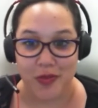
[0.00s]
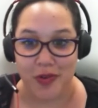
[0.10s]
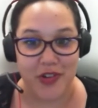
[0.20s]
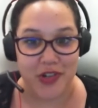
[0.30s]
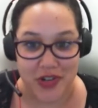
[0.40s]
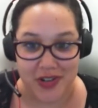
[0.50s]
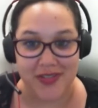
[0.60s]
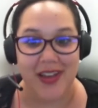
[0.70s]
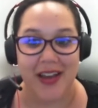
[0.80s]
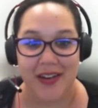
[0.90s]

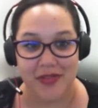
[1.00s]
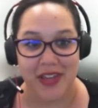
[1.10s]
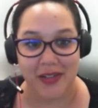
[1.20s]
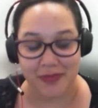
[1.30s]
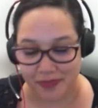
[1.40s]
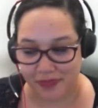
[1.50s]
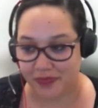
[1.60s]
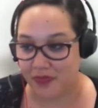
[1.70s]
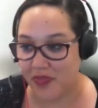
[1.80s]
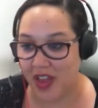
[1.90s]
revision kind of thing.
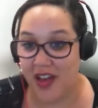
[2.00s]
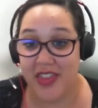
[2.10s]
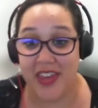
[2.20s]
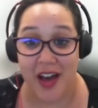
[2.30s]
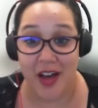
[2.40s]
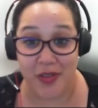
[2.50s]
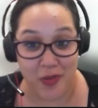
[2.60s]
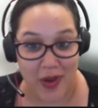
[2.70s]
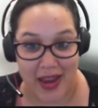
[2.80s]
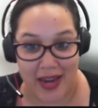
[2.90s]
The
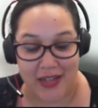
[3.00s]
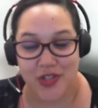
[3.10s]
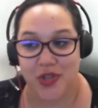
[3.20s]
other way